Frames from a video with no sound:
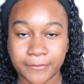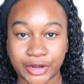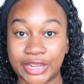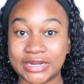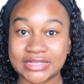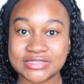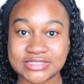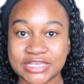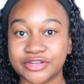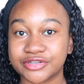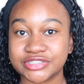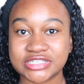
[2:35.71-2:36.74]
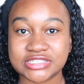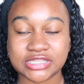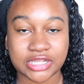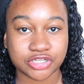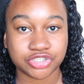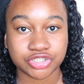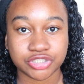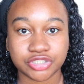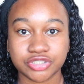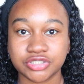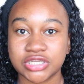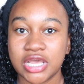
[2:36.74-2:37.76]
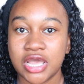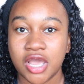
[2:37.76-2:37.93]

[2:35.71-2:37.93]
Brandon Sanderson's lectures